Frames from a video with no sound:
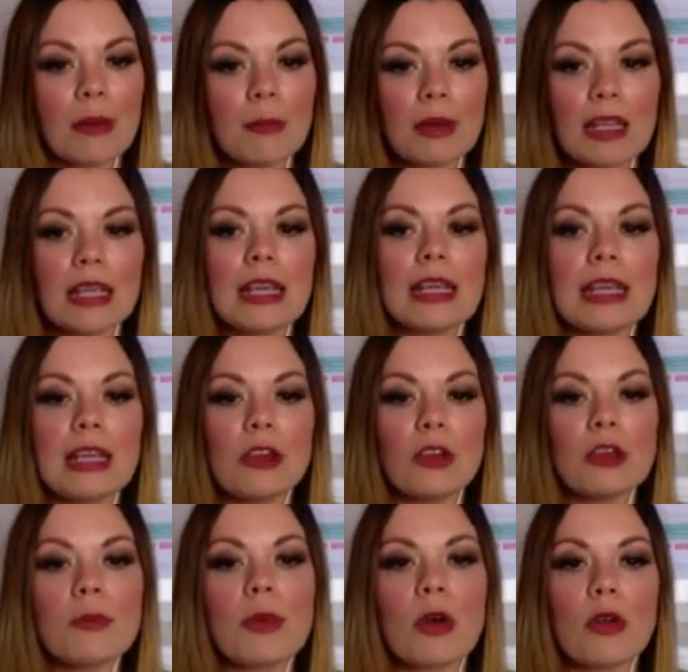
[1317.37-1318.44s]
but he
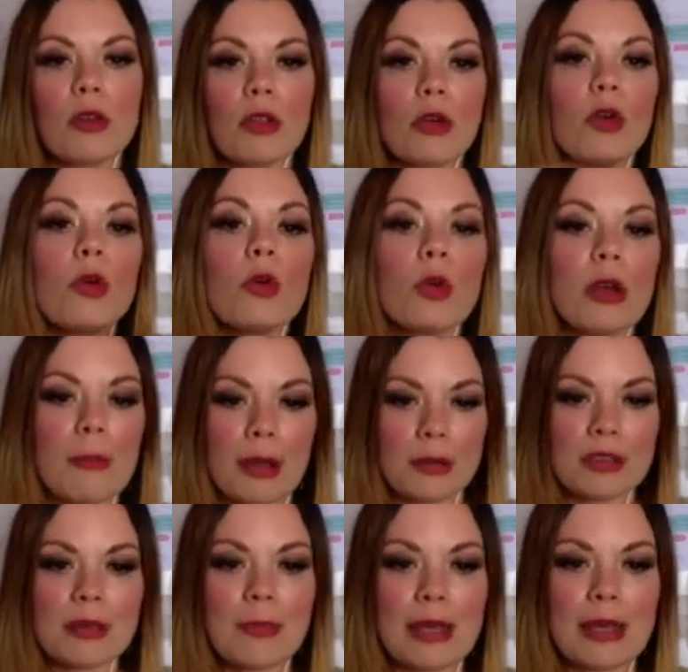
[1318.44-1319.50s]
couldn't borrow the whole
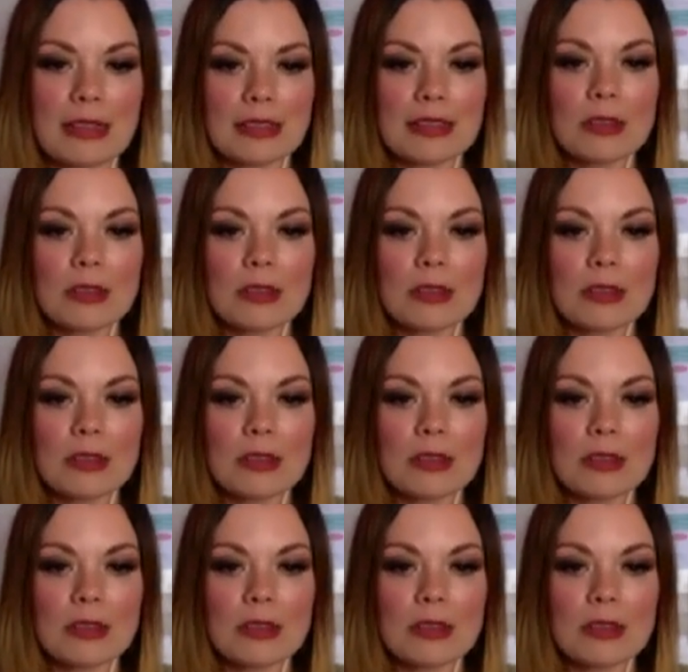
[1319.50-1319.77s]
amount to build.